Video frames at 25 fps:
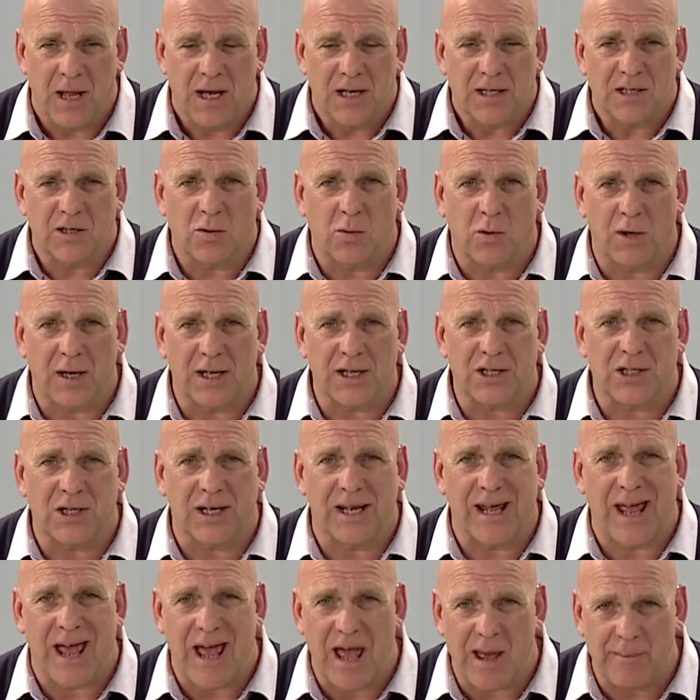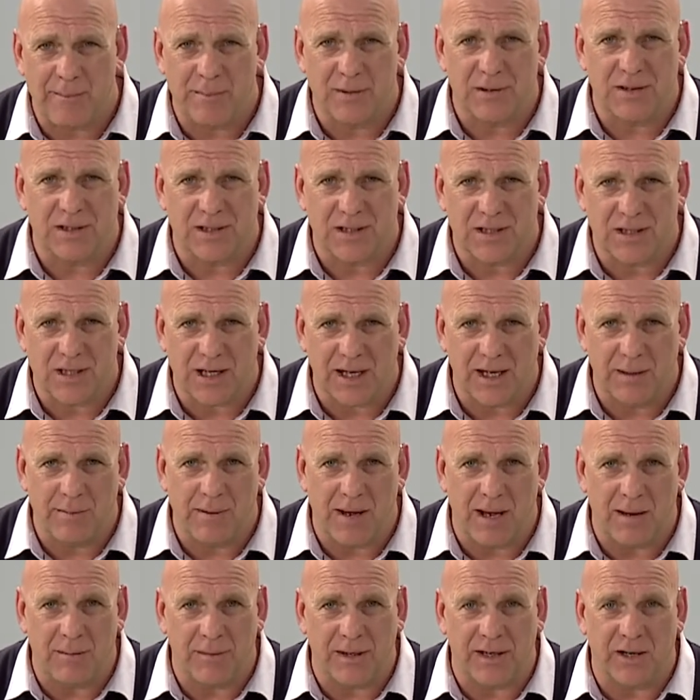So what actually happens in sleep
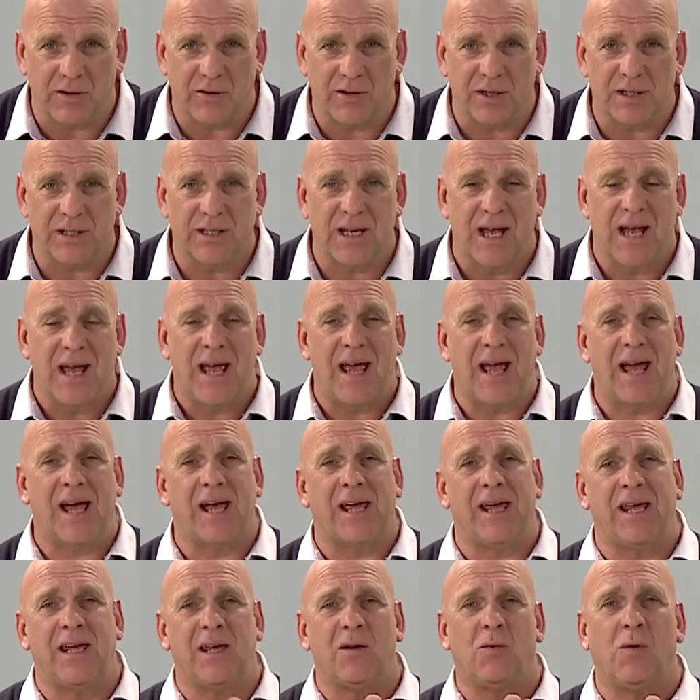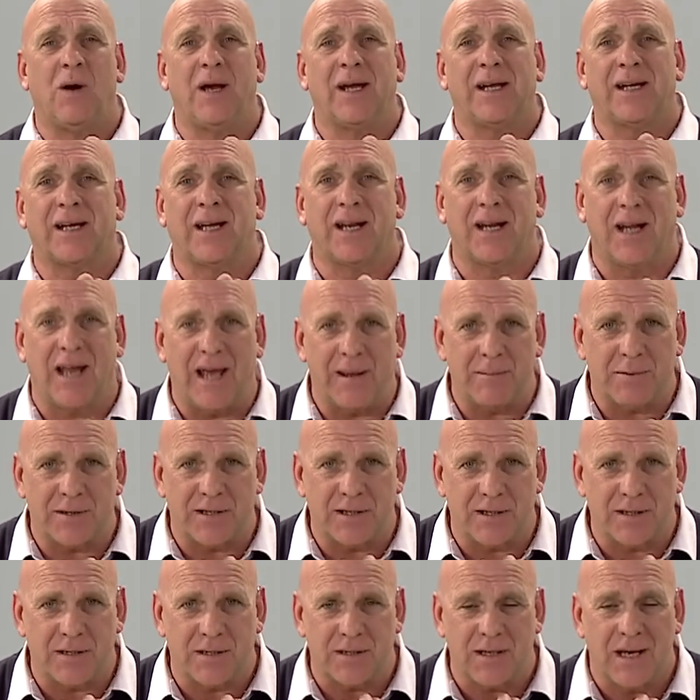apnea is our airway
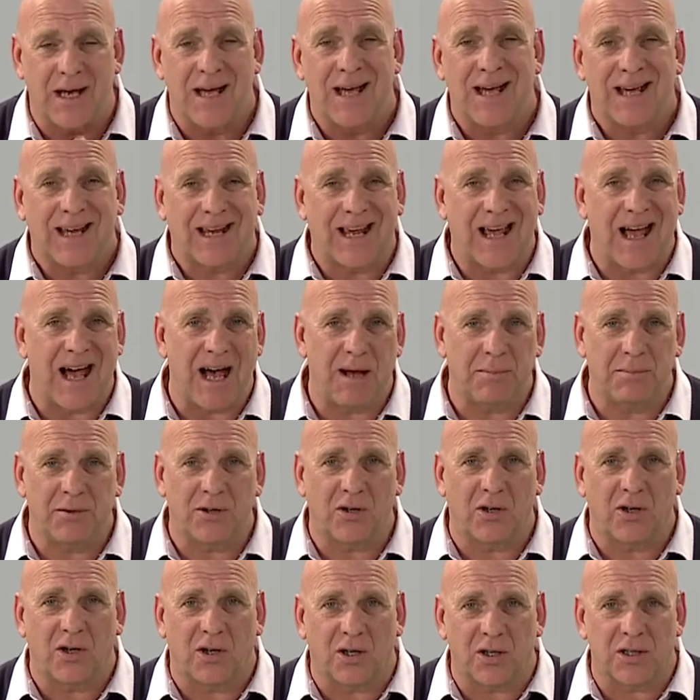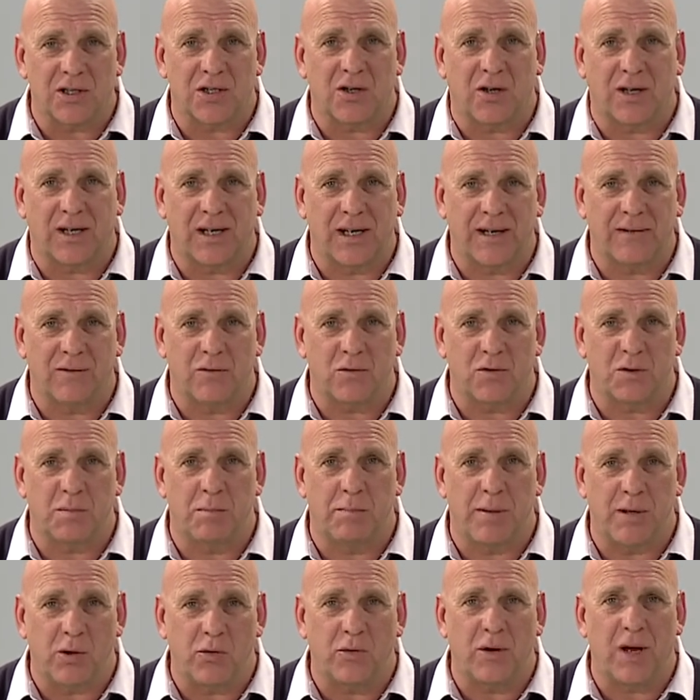collapses, carbon dioxide levels
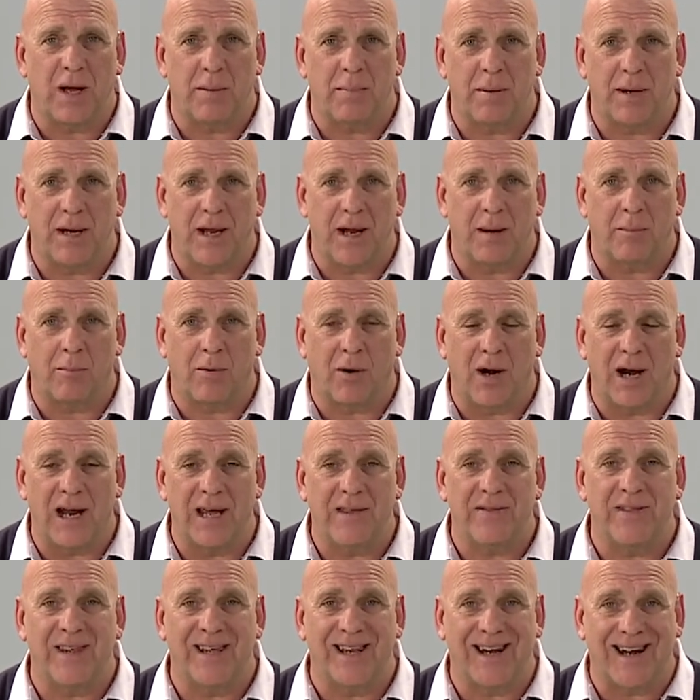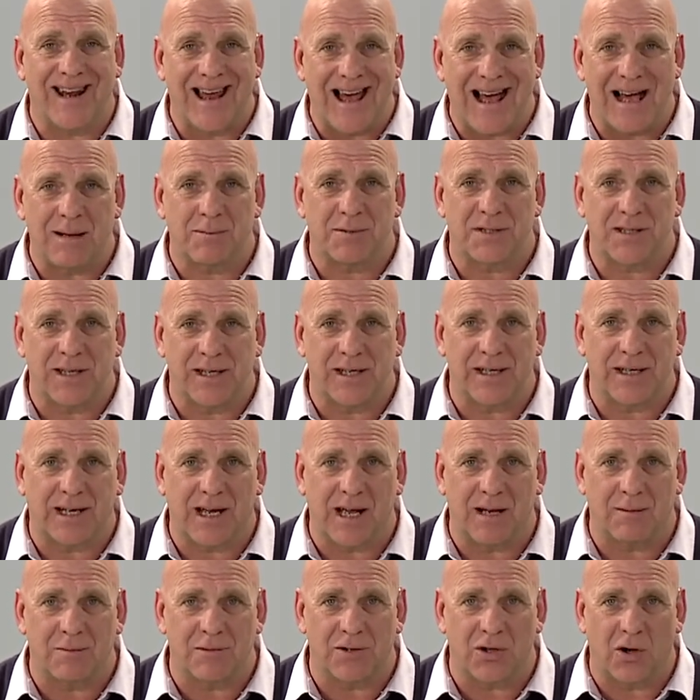build up in our brain, the alarm center
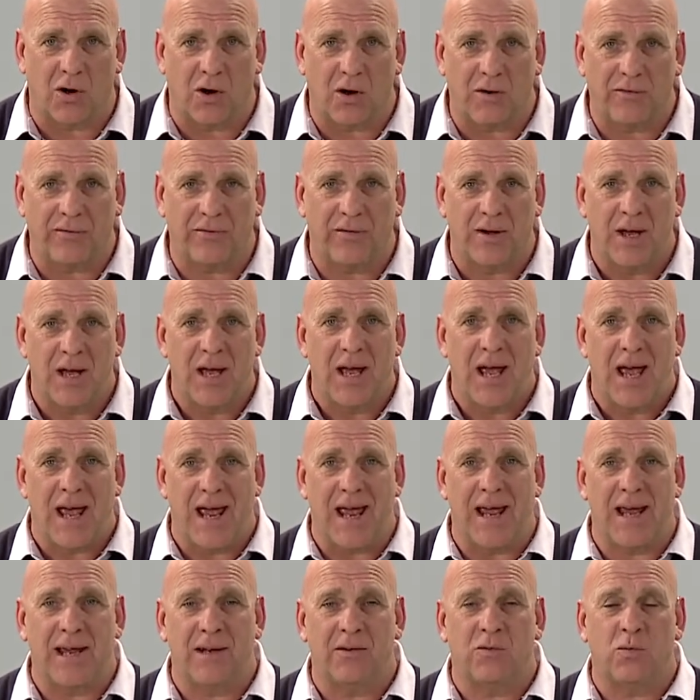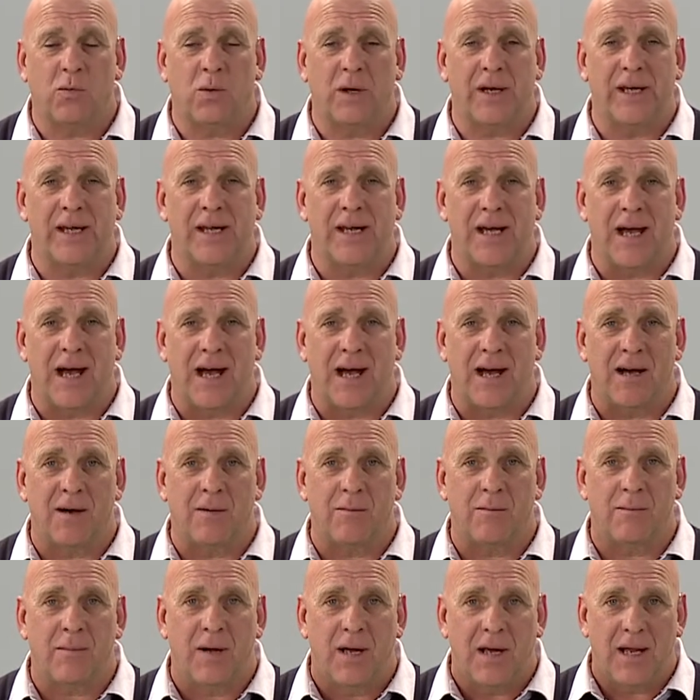comes off, and we
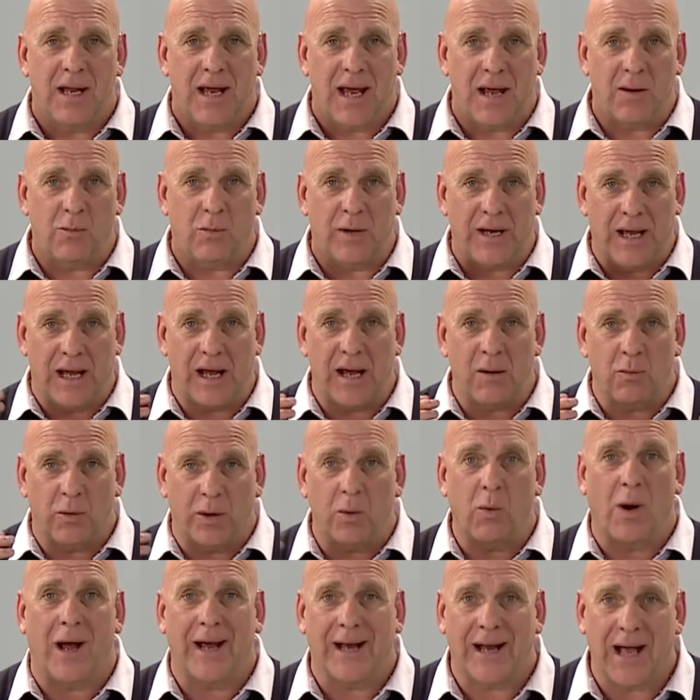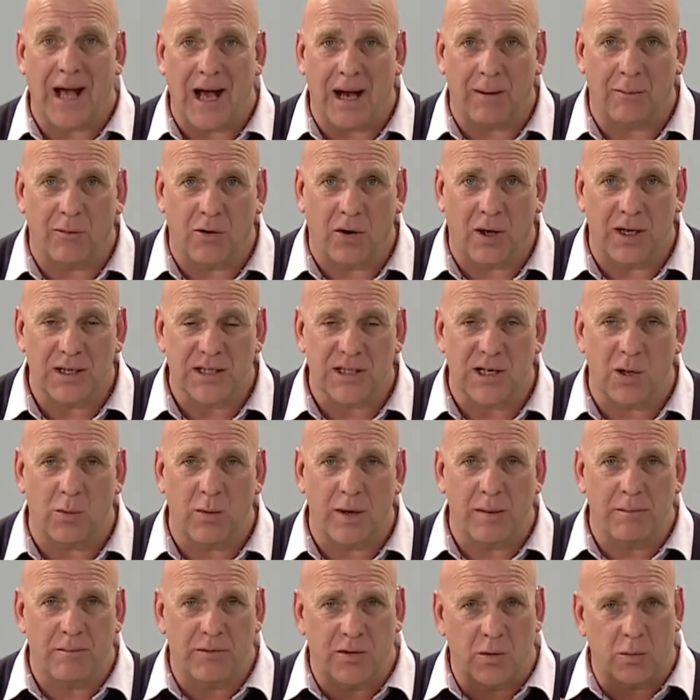wake up, right? So
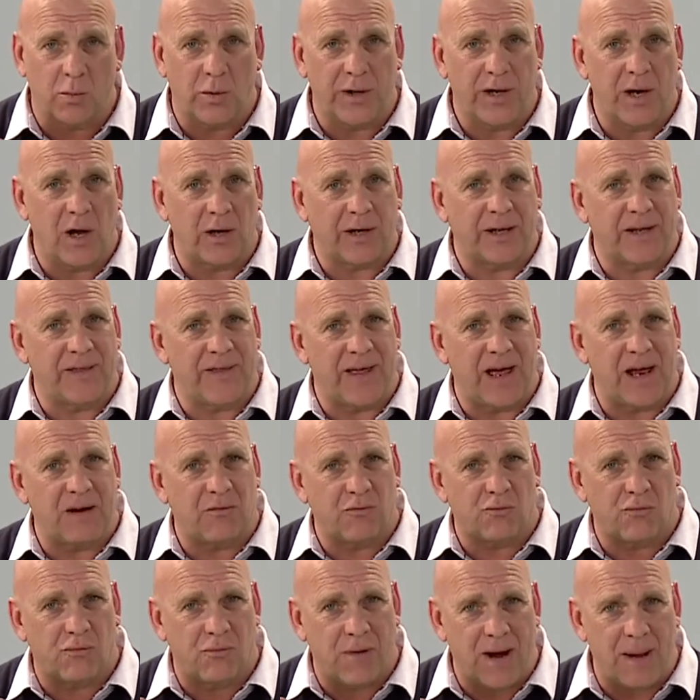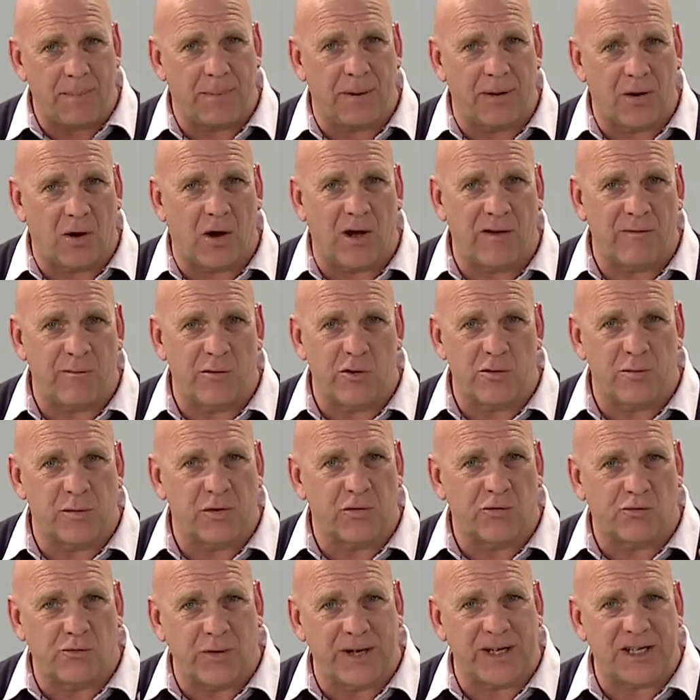we don't get that rapid eye
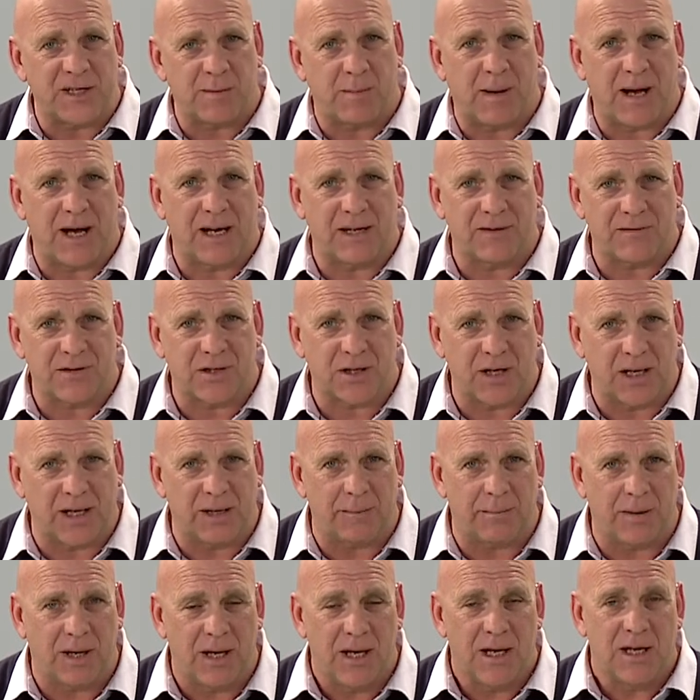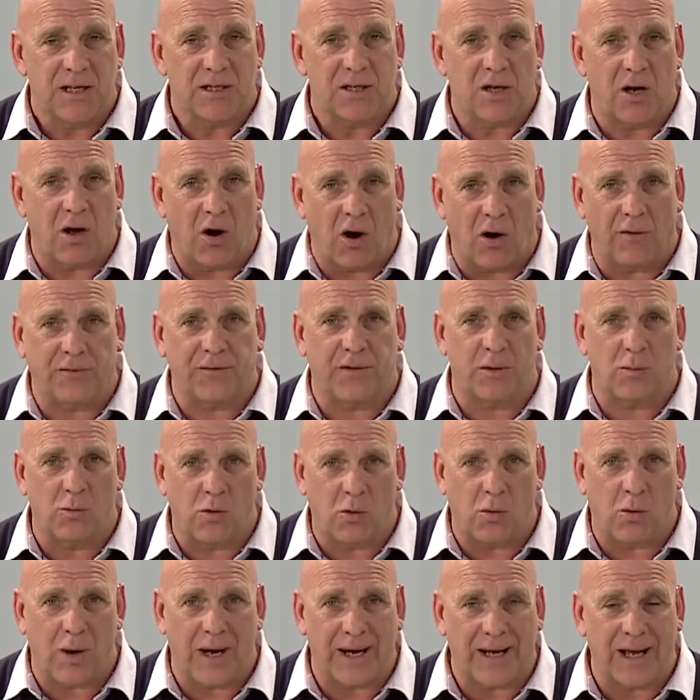movement rest part of sleep. So often
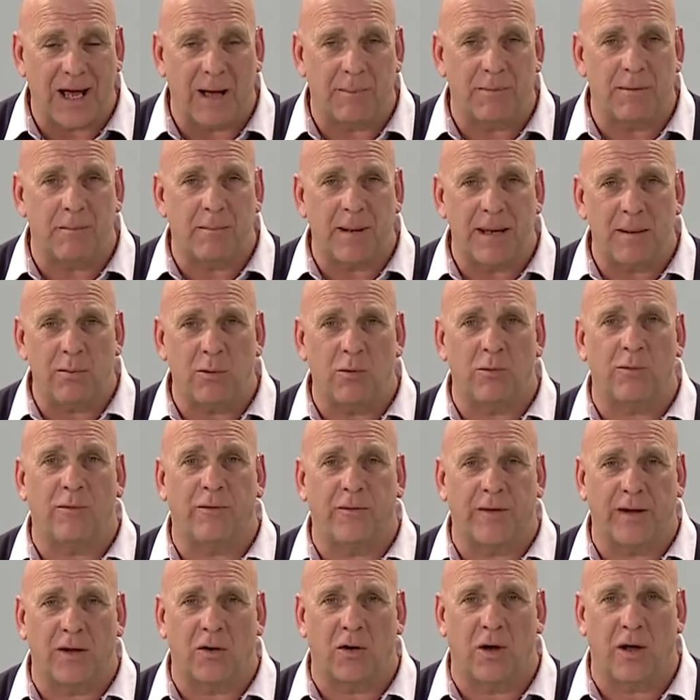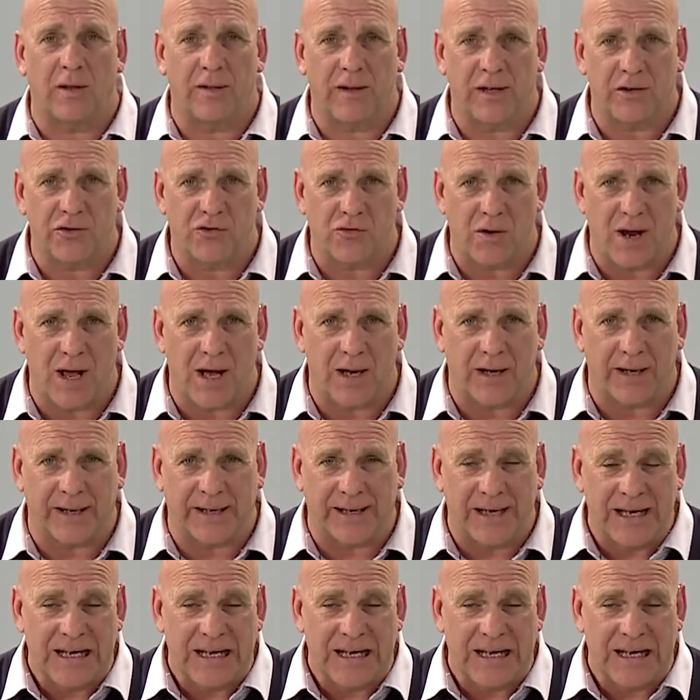we'll wake up and people will feel like they're drowning.